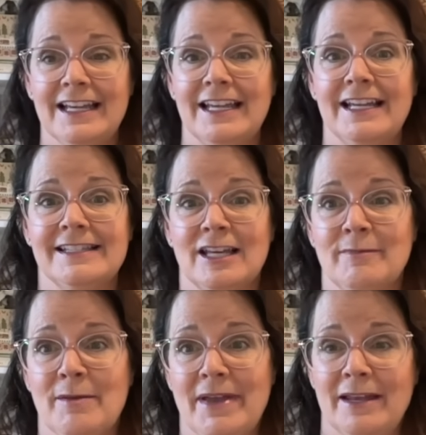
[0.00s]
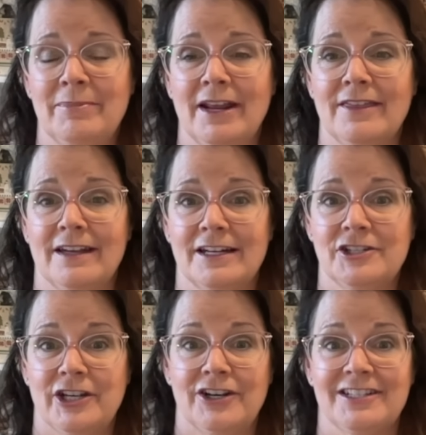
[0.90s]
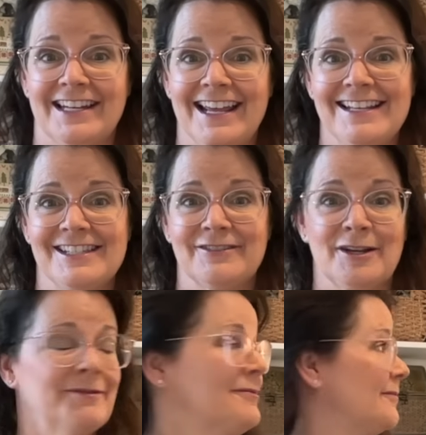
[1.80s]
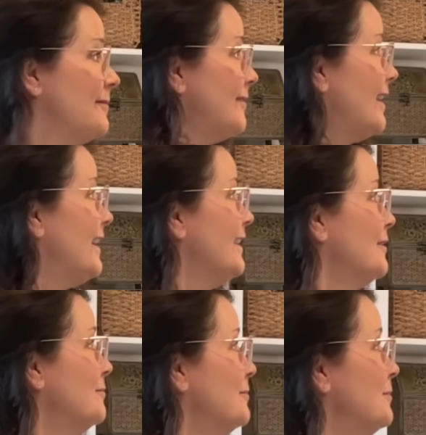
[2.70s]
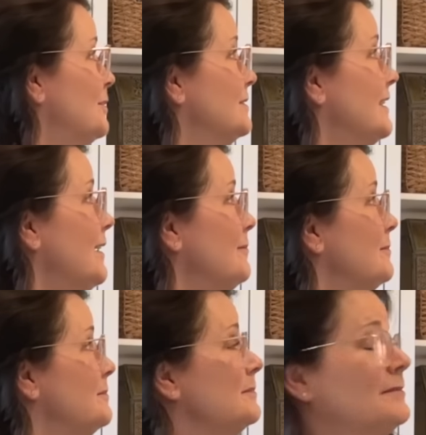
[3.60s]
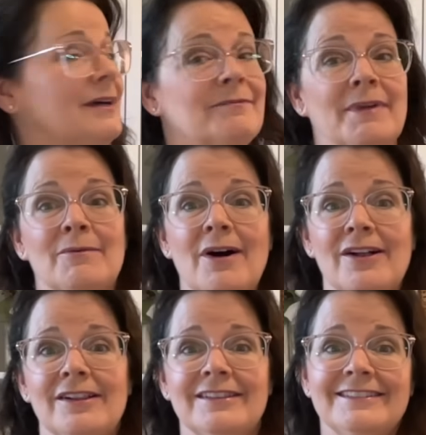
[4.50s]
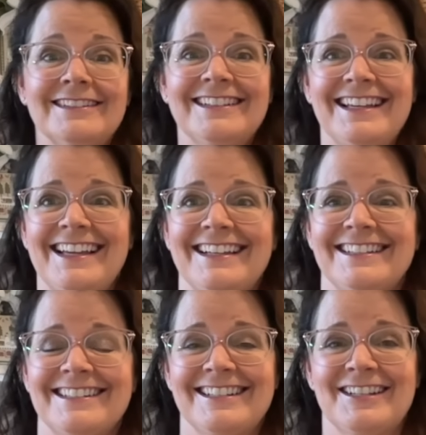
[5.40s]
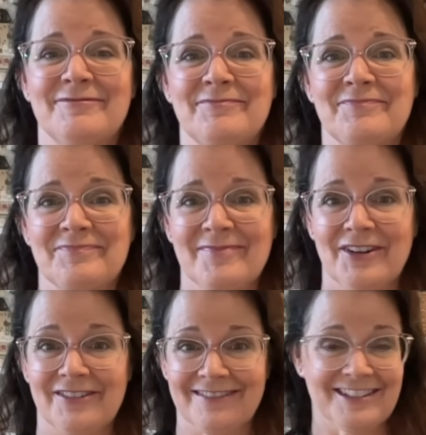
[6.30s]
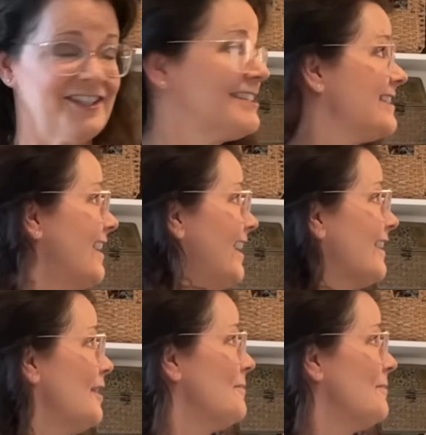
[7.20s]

it's on my bed. But I thought I'd share it today, so I pulled it up on my wall and or just hung it up